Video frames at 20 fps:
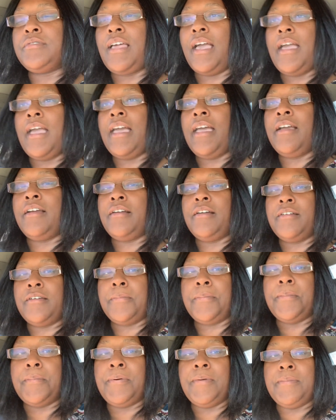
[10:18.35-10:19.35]
They had hurry
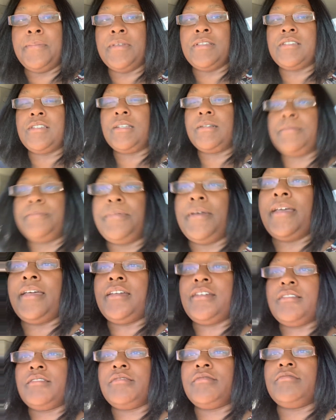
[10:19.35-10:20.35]
up and put me to the back